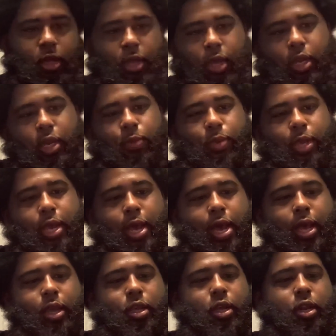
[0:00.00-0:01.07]
And then we
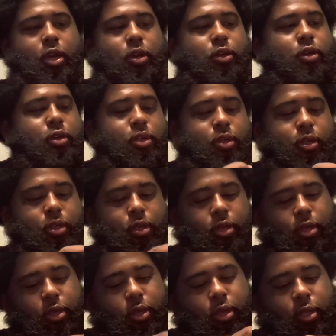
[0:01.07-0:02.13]
got, you know,
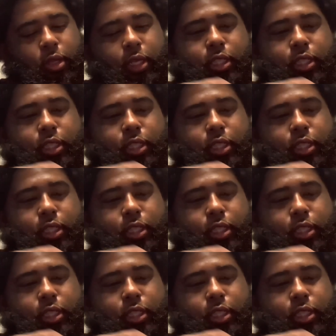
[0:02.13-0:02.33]
your